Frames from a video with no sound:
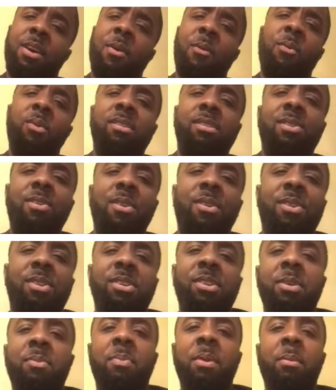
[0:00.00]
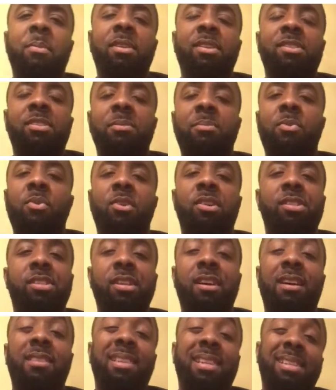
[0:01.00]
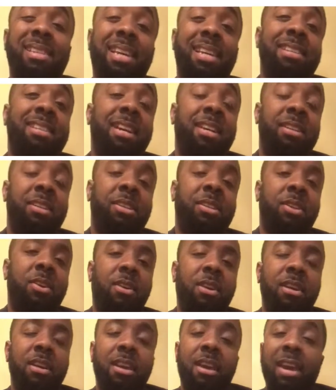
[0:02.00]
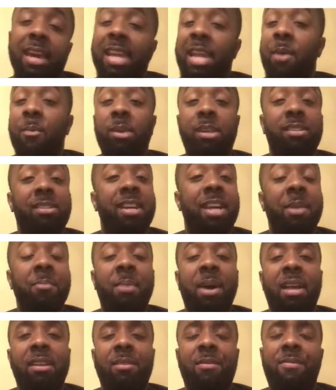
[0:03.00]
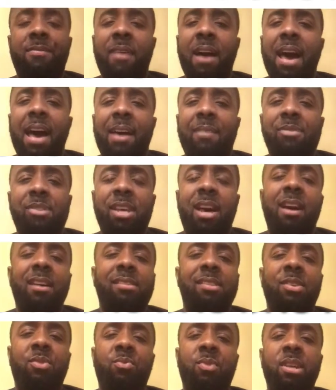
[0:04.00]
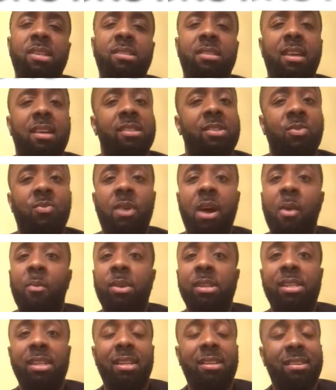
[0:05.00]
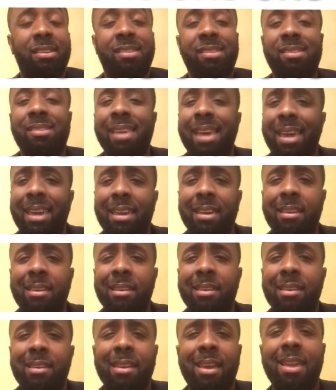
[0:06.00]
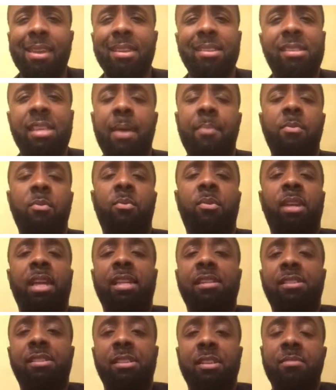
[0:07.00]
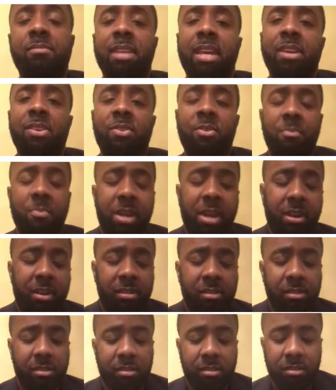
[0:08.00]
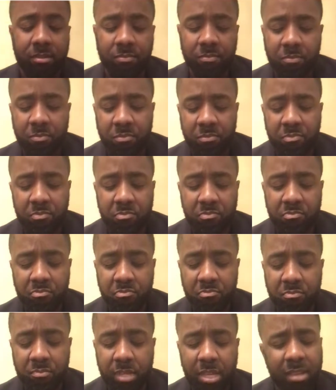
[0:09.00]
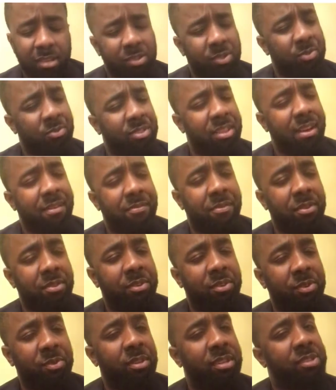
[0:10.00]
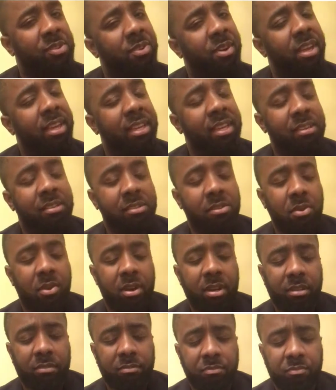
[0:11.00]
What's going on, good people? It's your boy John, the Date Dr. Clark, and I want to chat about the 5 toxic reasons as to why we tend to stay in these type of relationships and or marriages. So without further ado, let's go ahead and get started.